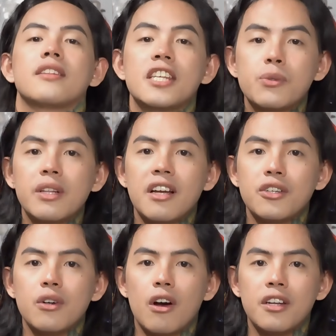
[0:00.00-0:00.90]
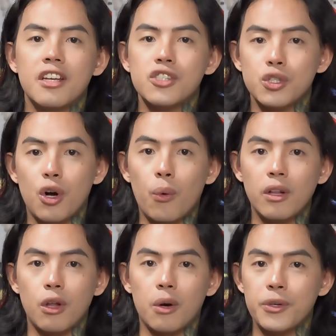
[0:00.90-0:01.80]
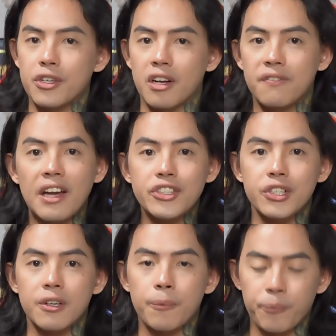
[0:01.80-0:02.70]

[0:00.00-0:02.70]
This will let your audience go along with your adventure.